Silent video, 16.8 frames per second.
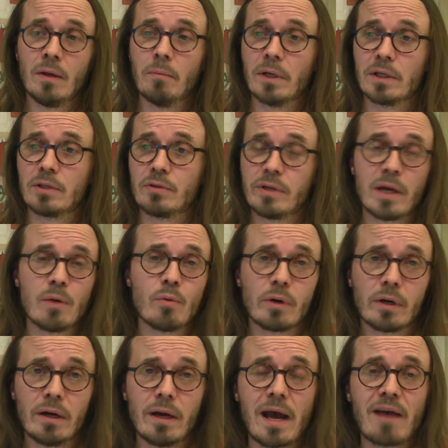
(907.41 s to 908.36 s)
But today
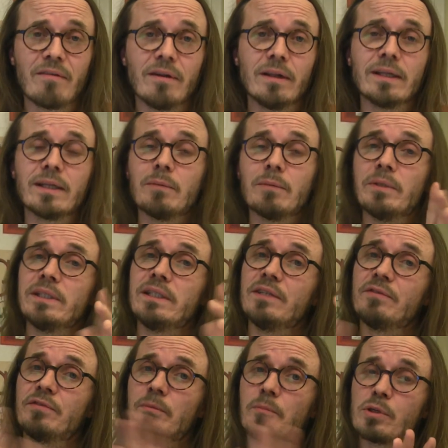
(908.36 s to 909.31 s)
we have a little bit
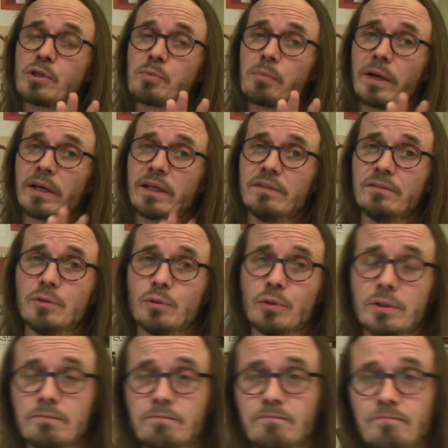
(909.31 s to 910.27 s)
different perspective to
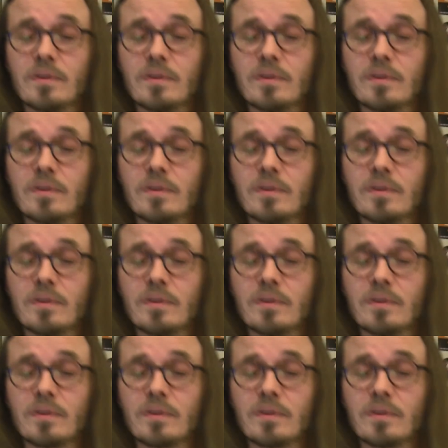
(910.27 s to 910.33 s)
it,